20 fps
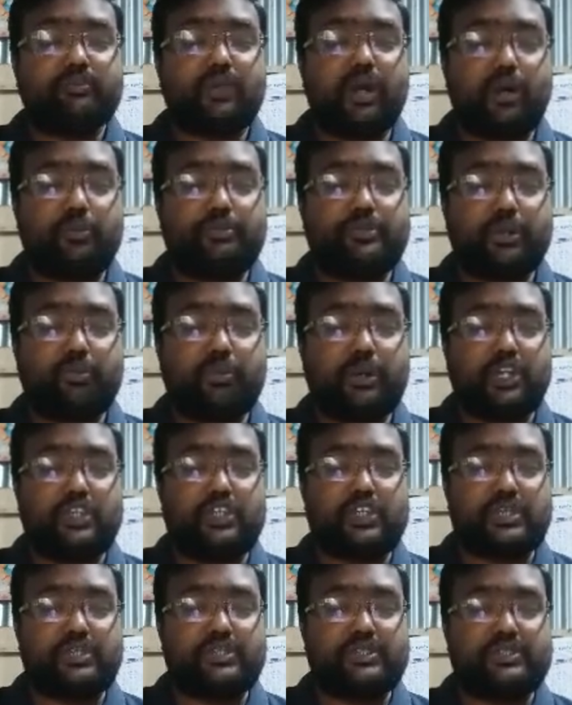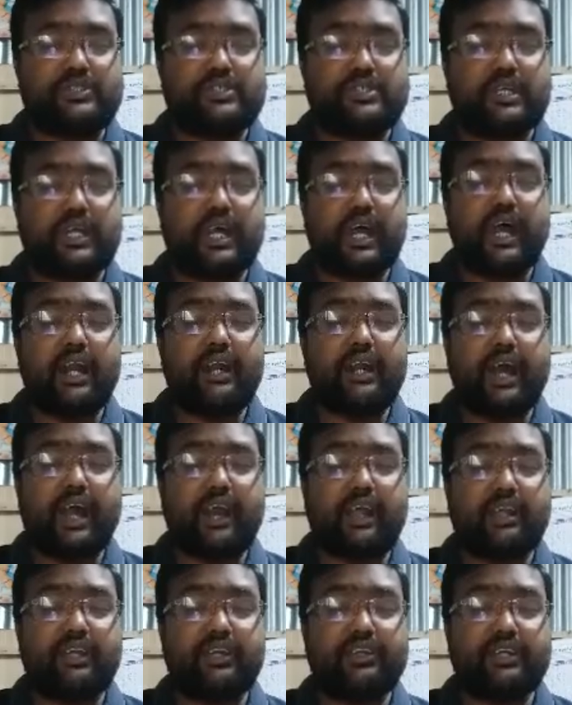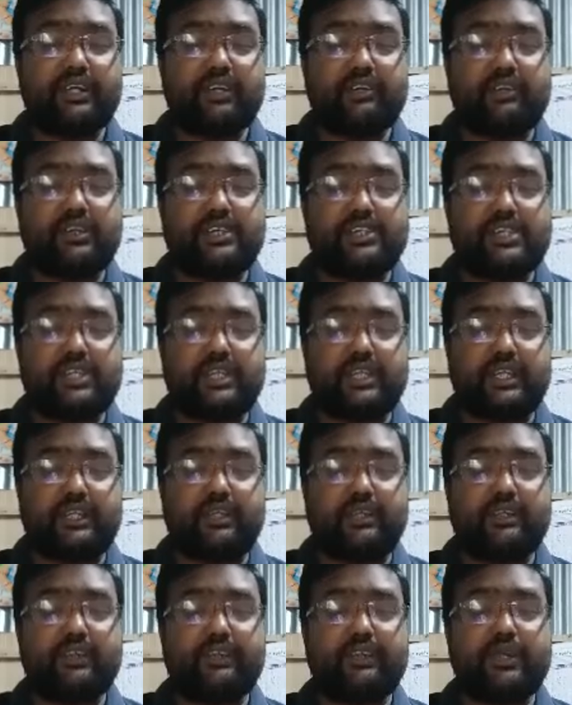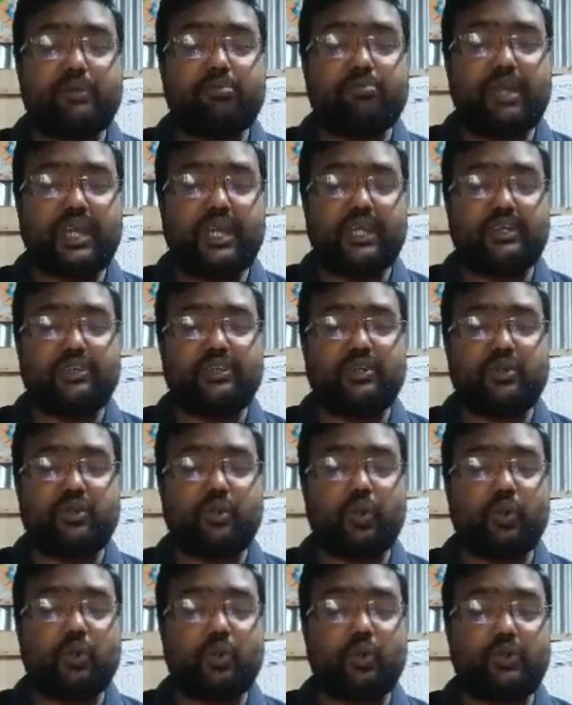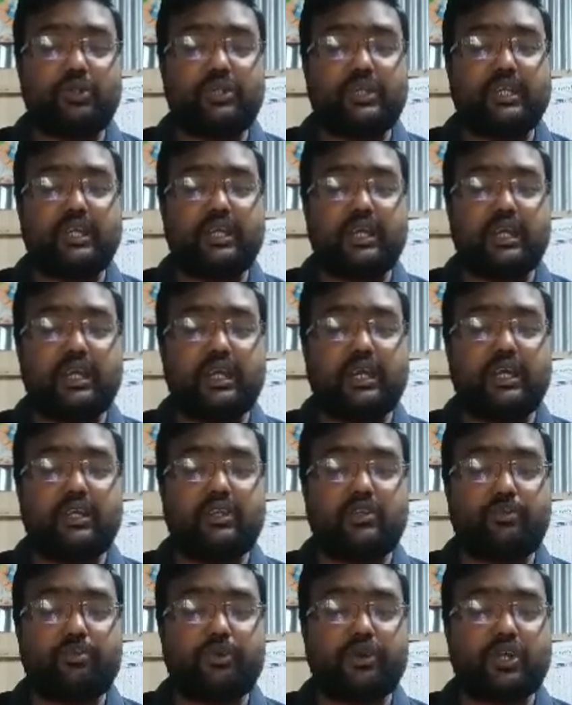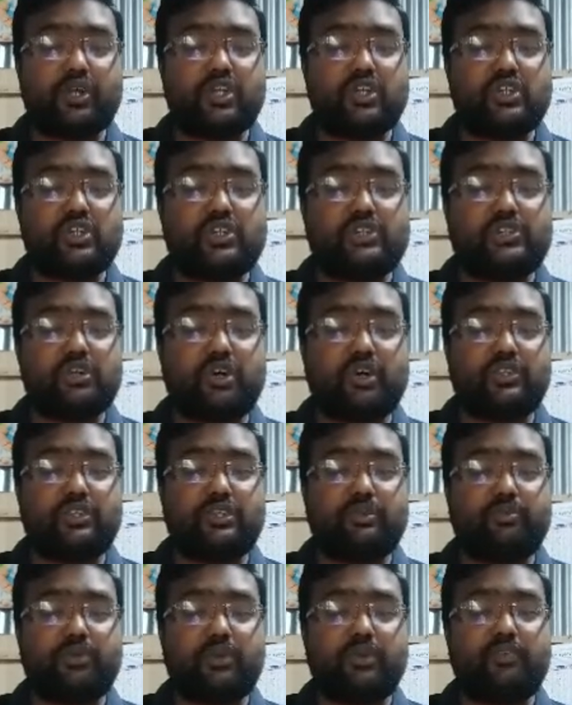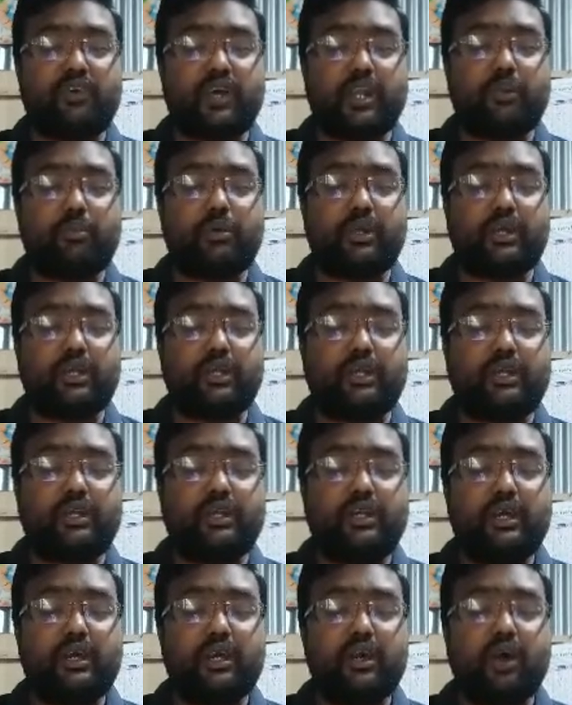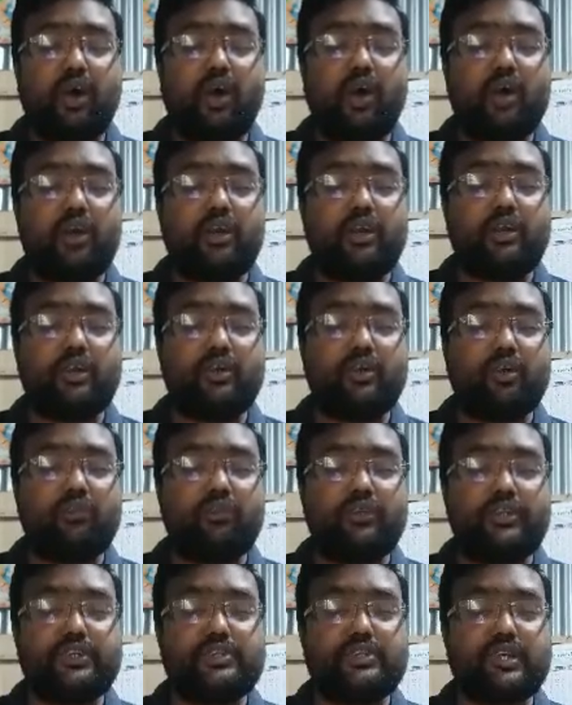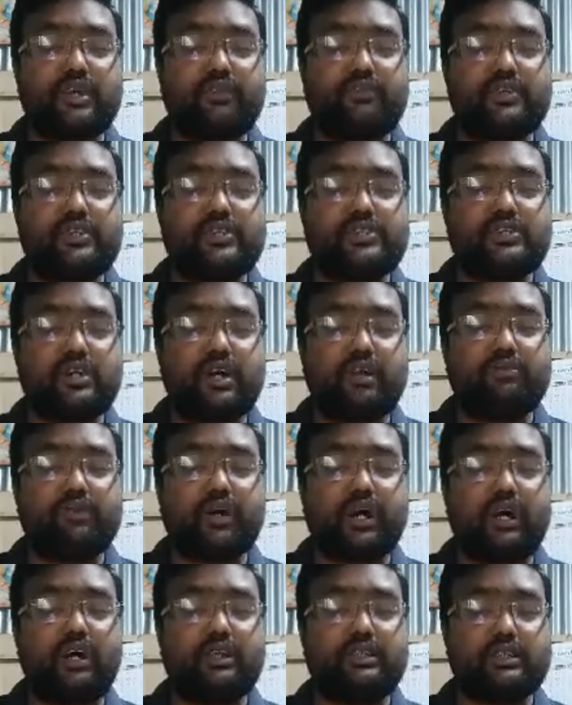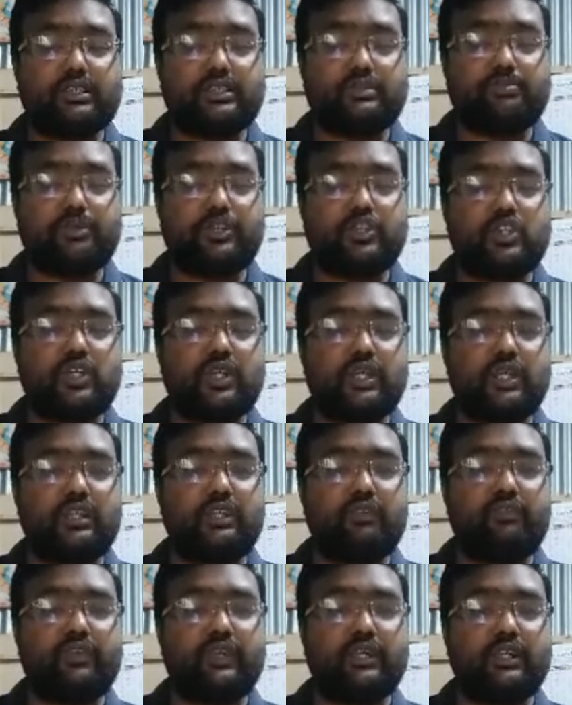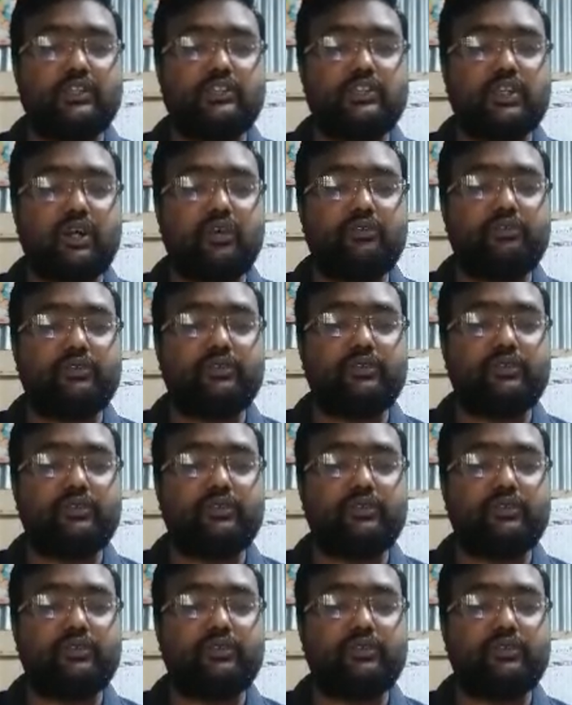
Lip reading: observations and analytical reasoning, they made noteworthy interpretations on different phenomena occurring over the surface of the earth, especially in the fields of